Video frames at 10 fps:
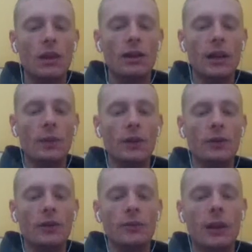And now we're
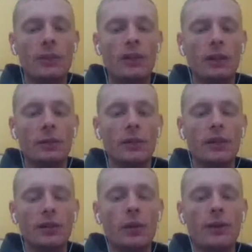doing a rabbit clip.
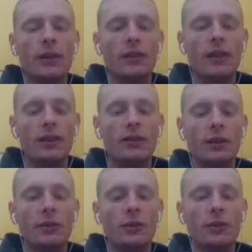This is why we need to talk
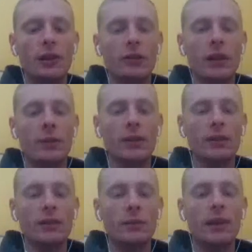to Toad to unlock the
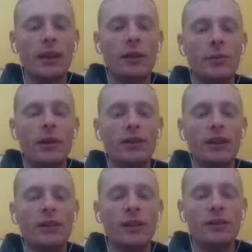rabbits. You get out of bounds
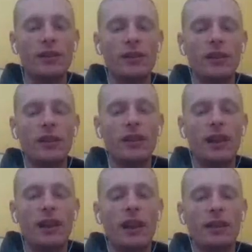like this,
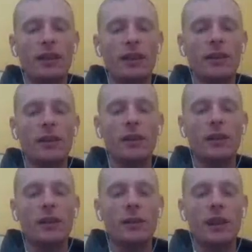and then
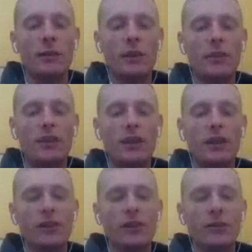climb up the
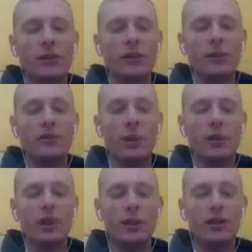stairs with some
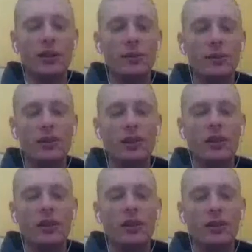forward long jumps.
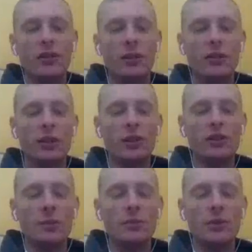Also, those long
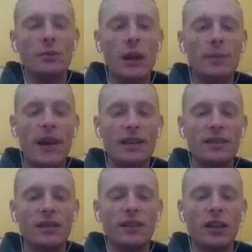jumps bypass
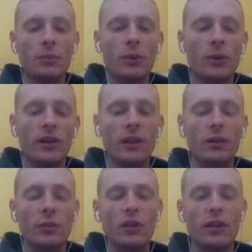the teleporter that
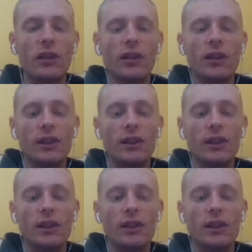normally,